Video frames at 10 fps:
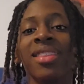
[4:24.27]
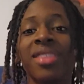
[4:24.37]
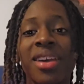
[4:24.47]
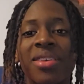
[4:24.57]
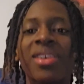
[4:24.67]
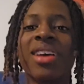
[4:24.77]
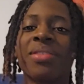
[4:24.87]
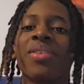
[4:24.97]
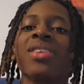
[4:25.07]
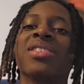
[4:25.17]
Thank you guys
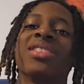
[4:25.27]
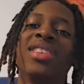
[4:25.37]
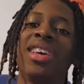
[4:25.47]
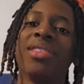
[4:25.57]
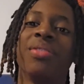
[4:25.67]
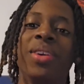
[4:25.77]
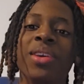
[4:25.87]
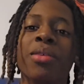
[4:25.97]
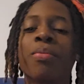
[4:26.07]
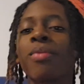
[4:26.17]
for watching today's
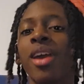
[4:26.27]
video.